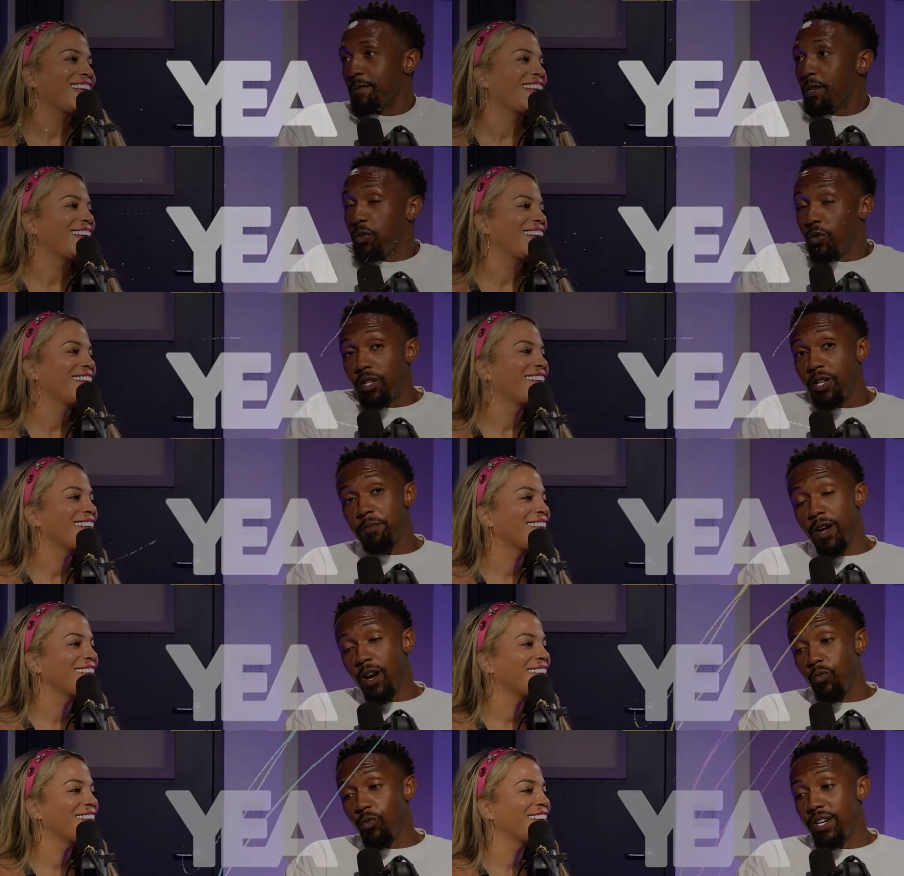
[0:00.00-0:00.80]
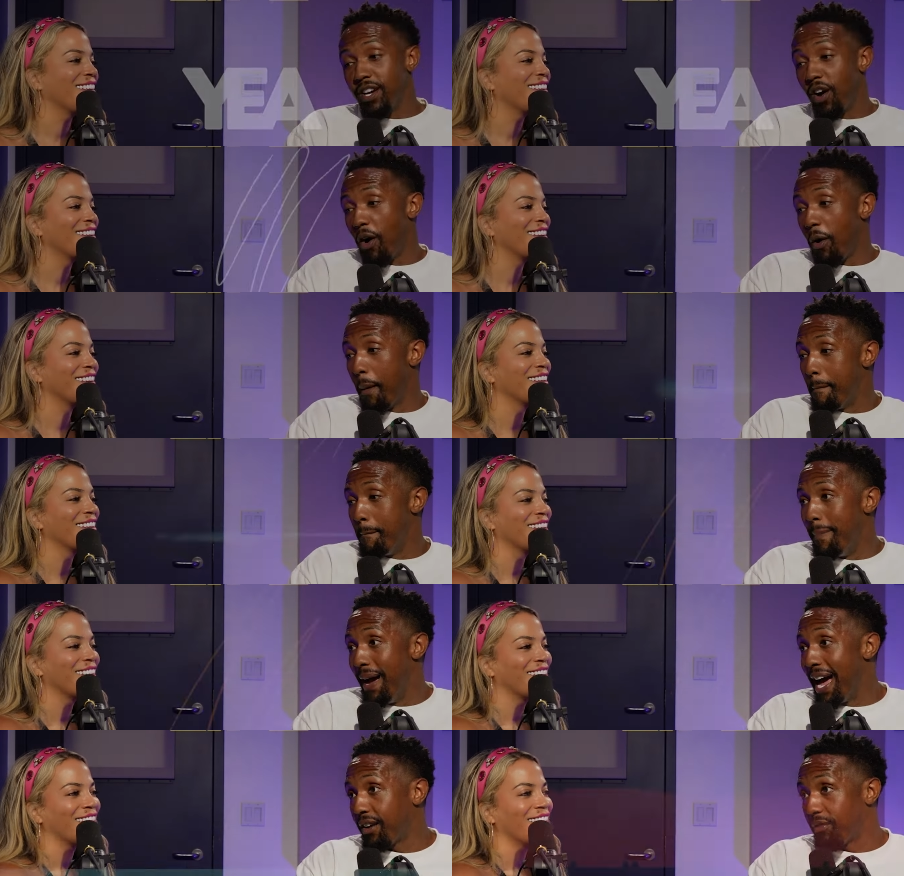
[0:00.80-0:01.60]
Speaker 1: So what's up, y'all? We are
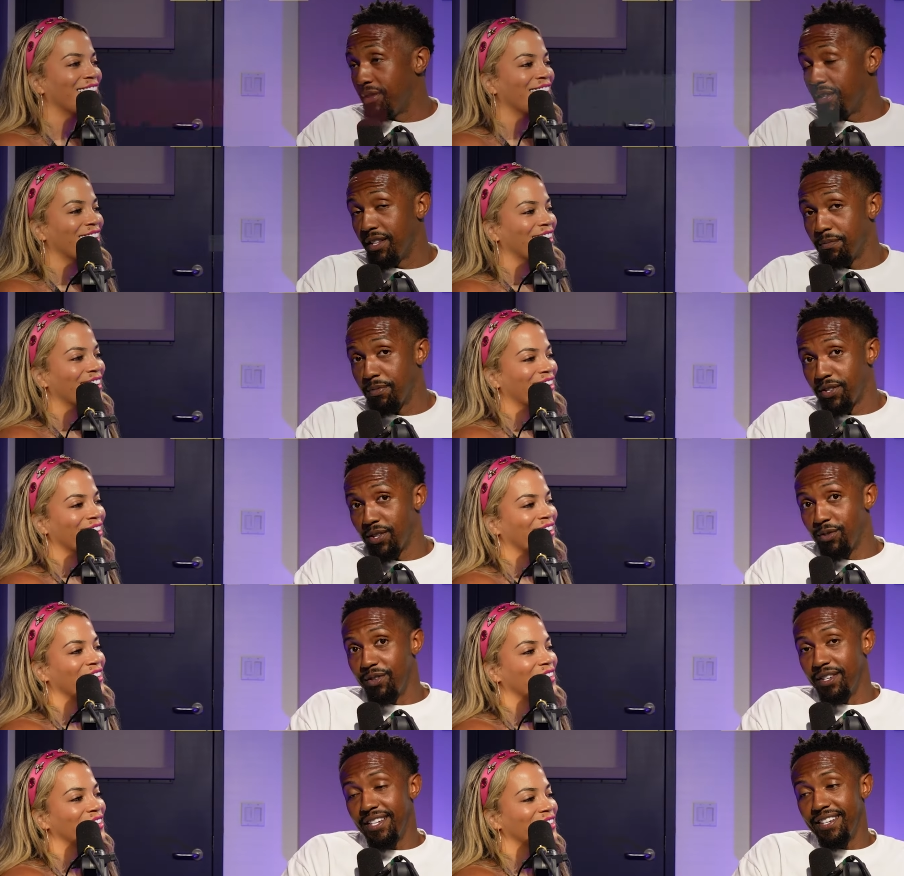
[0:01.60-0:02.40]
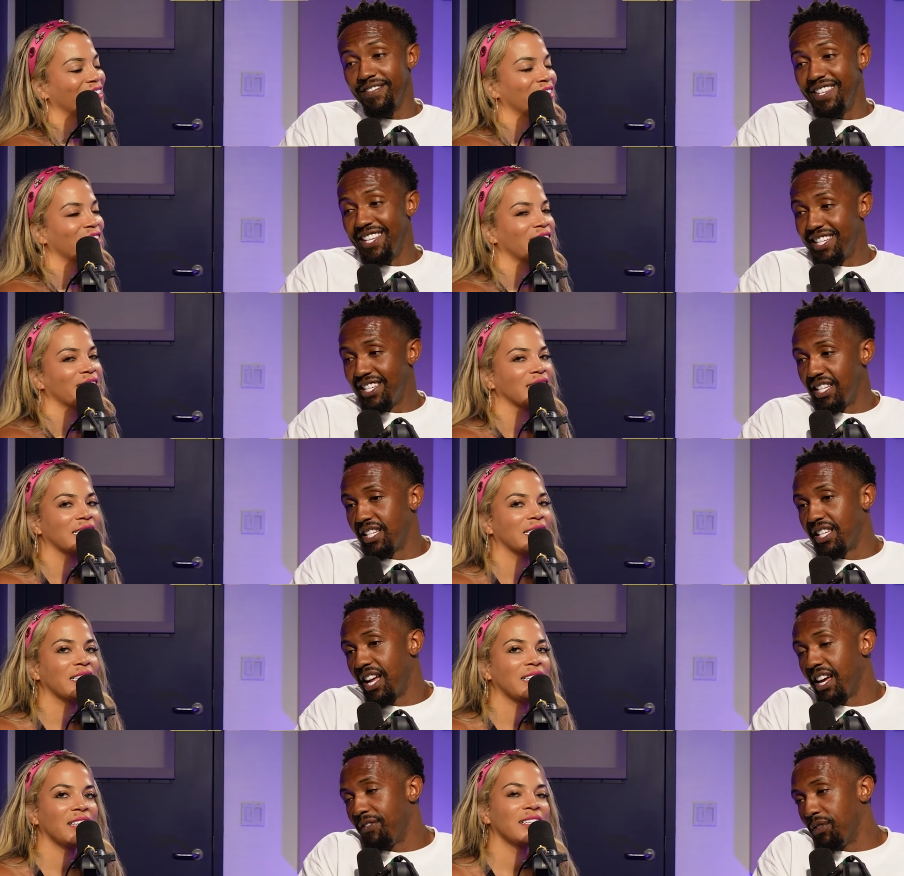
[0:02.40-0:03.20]
back with another episode of This
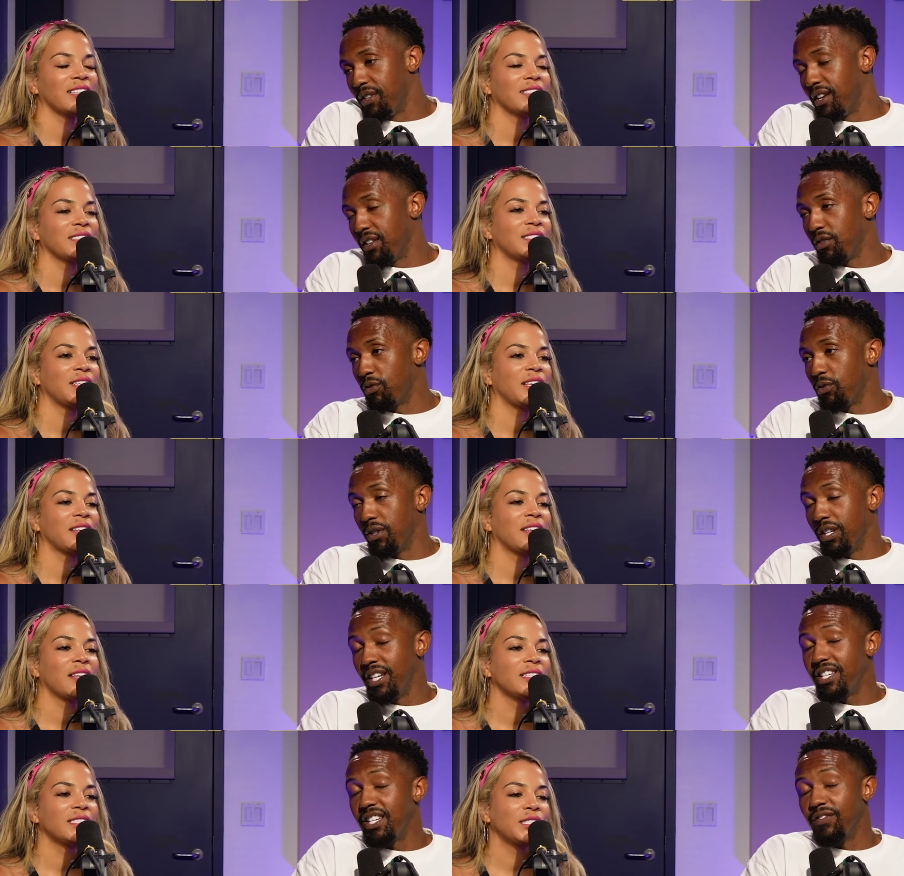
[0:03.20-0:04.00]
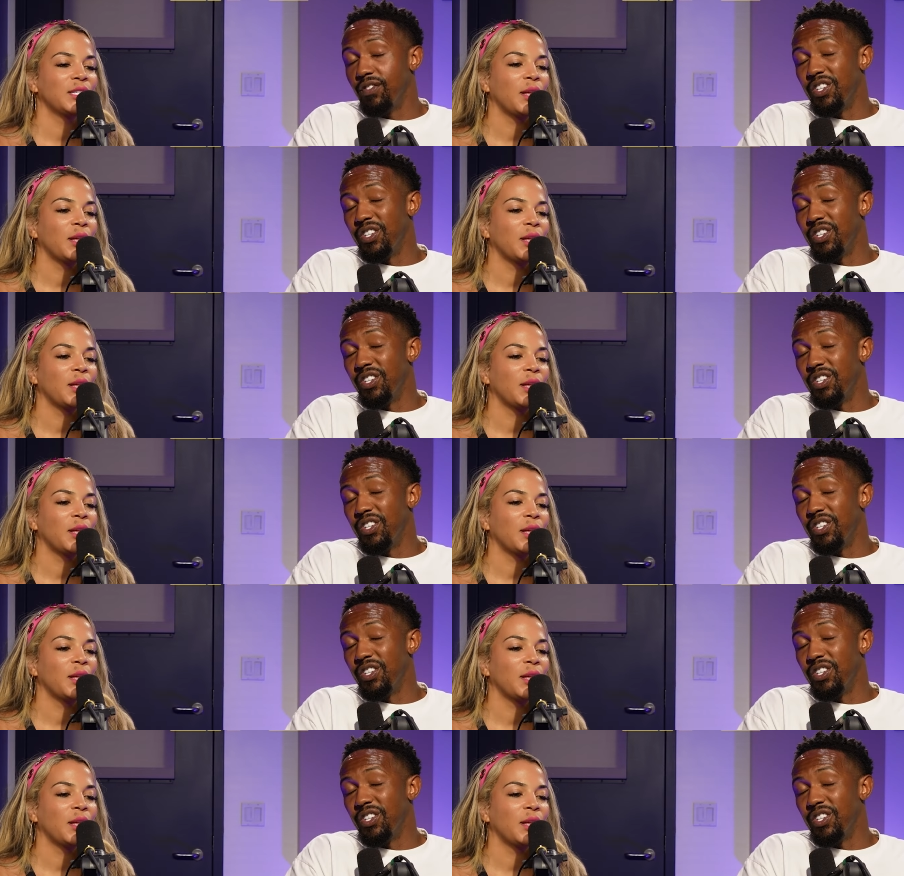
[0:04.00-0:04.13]
Is Life with Heather and Cornelius.